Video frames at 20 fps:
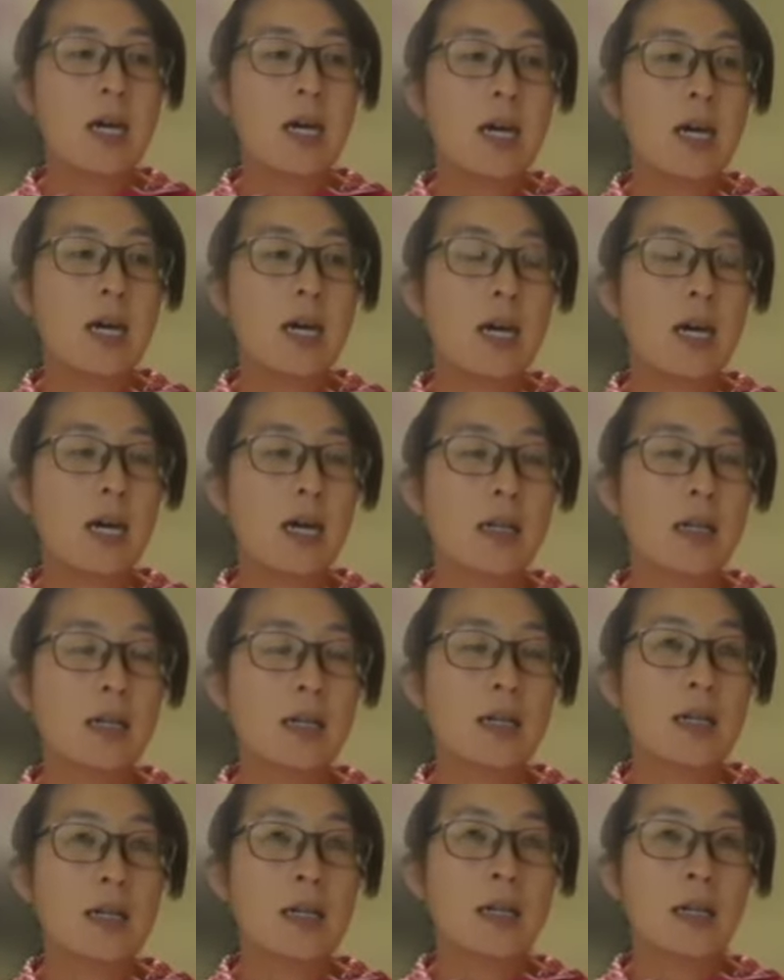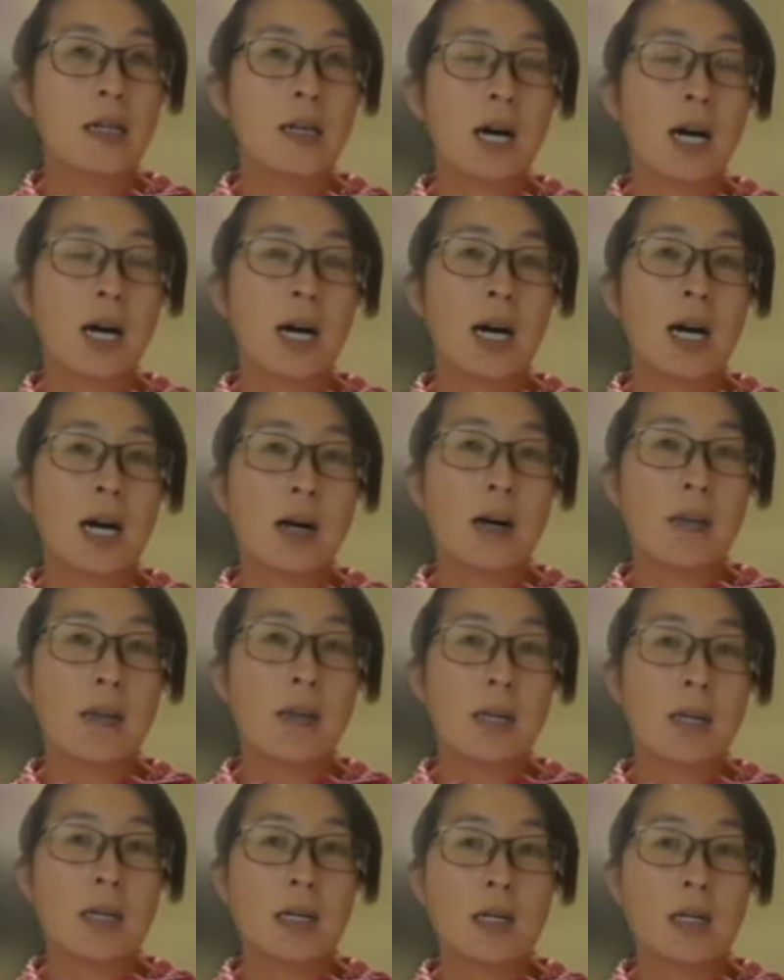and
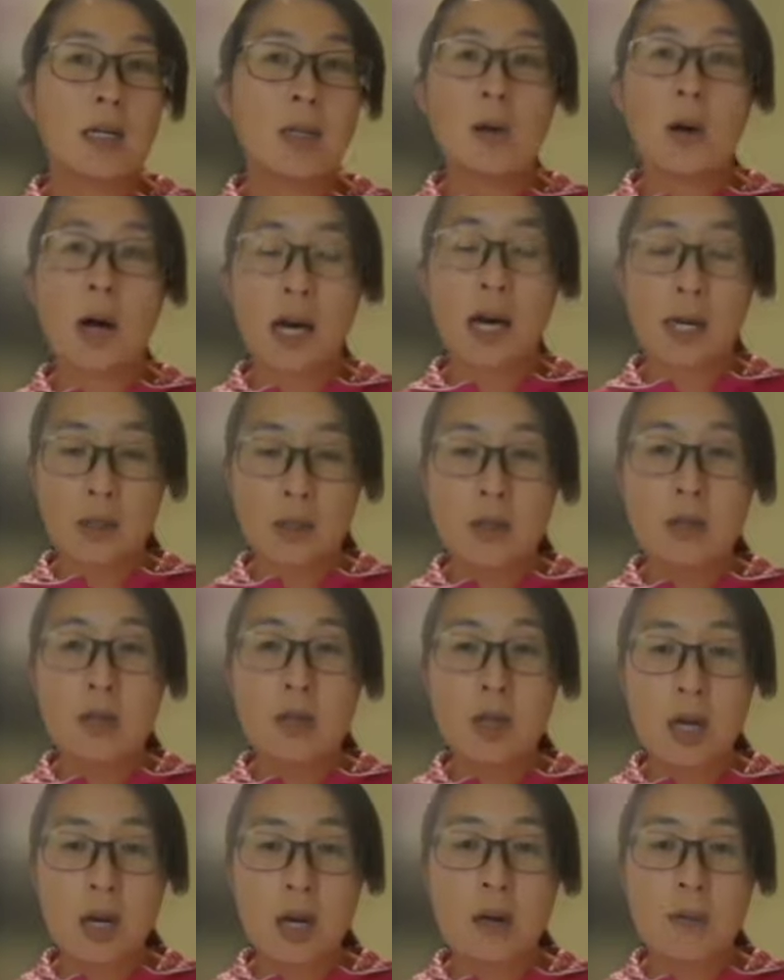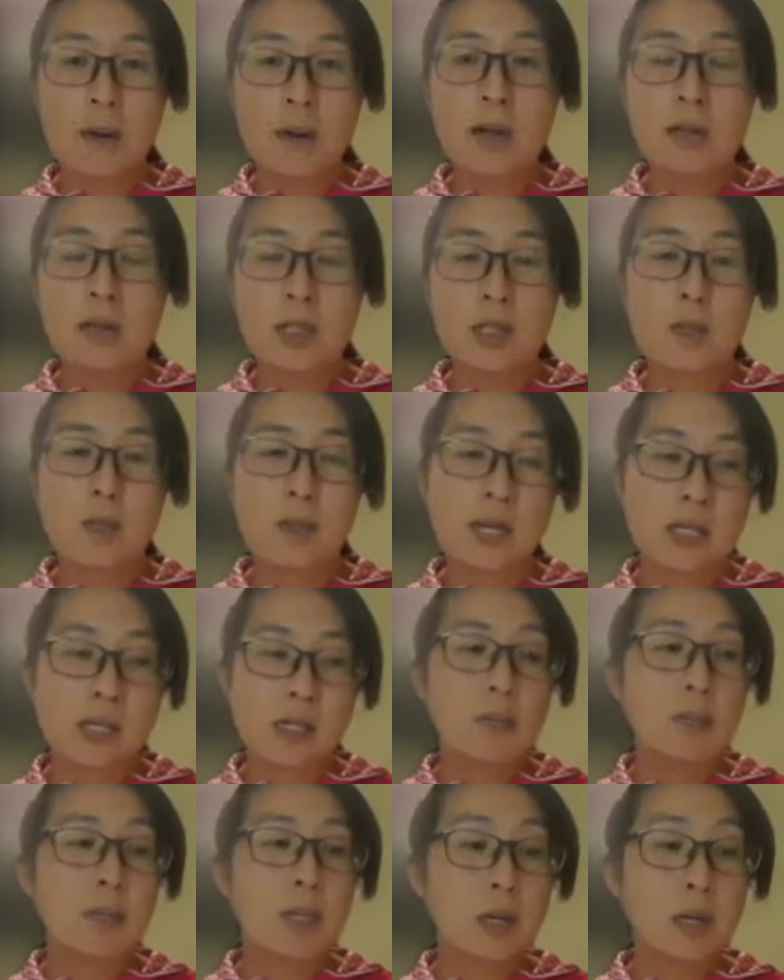um you know I do care about this
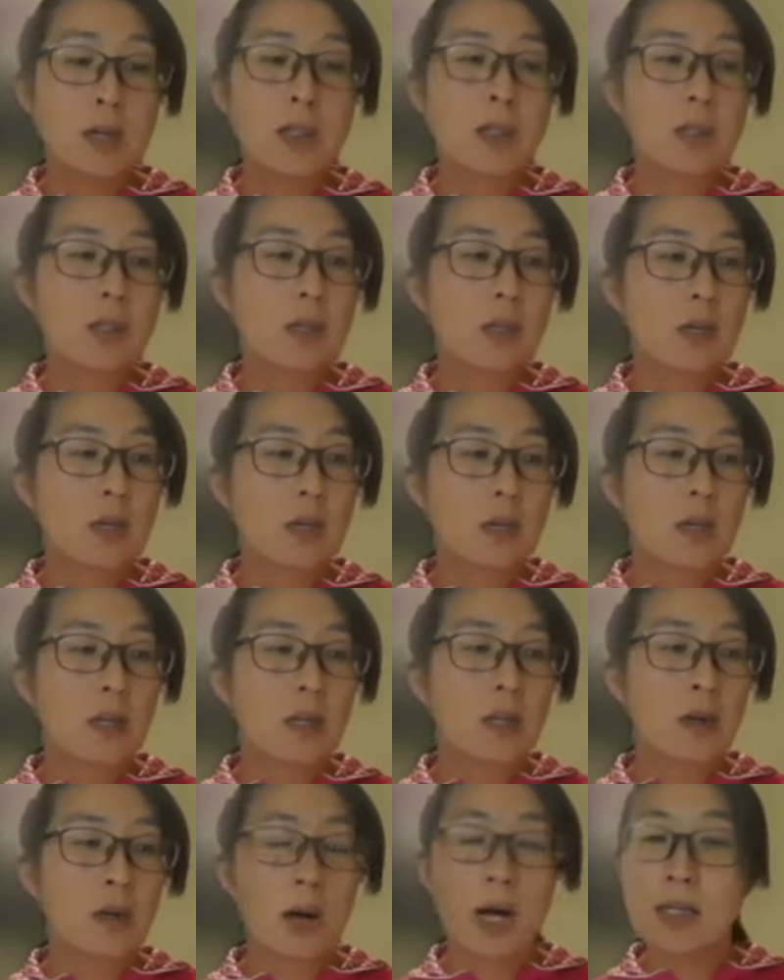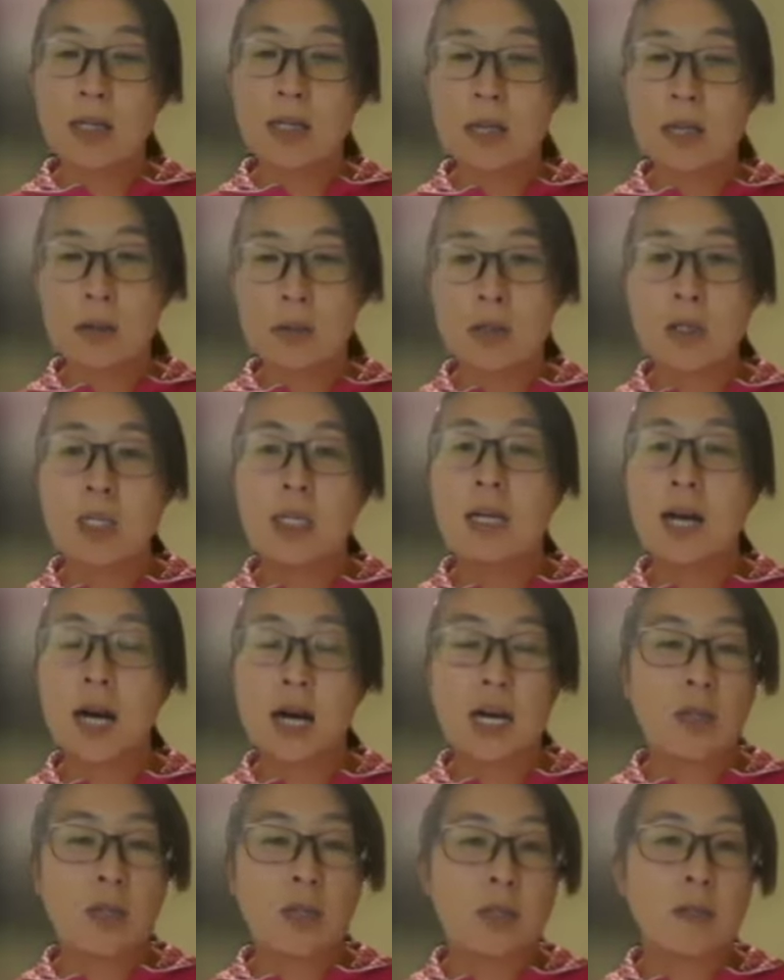patient because you know I did everything
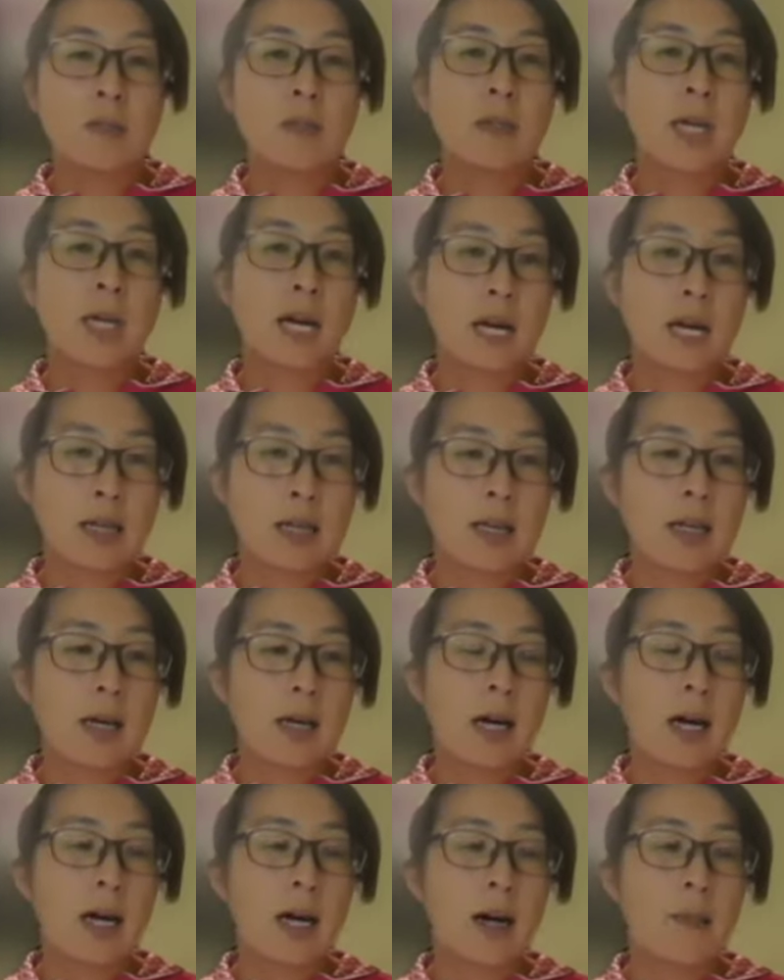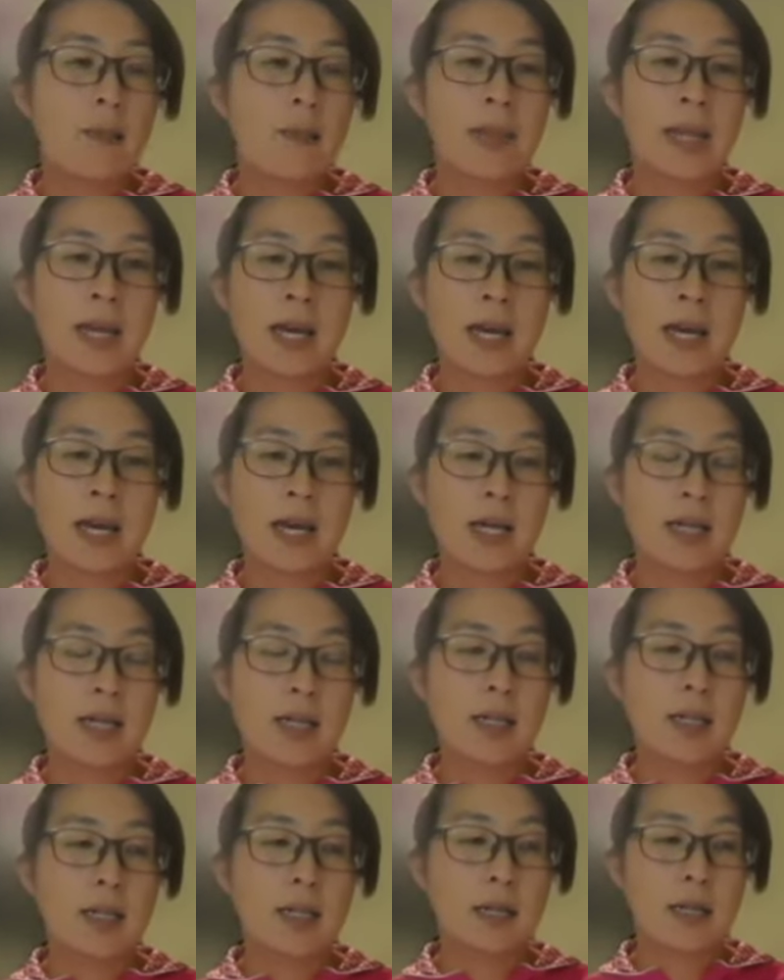I could have done um
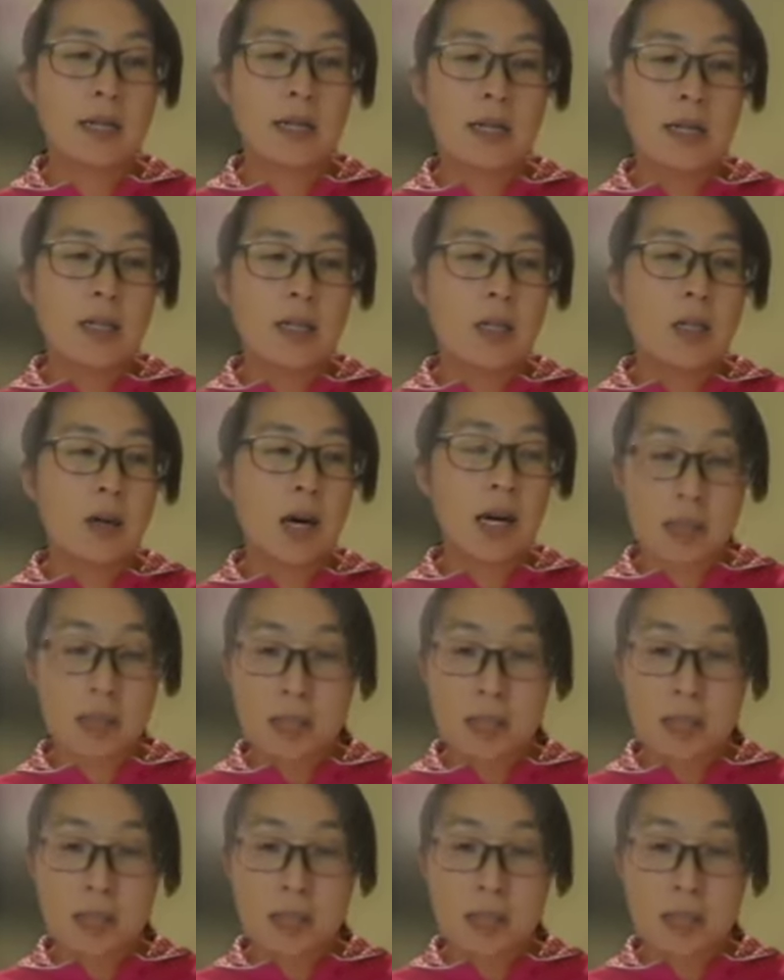and you know I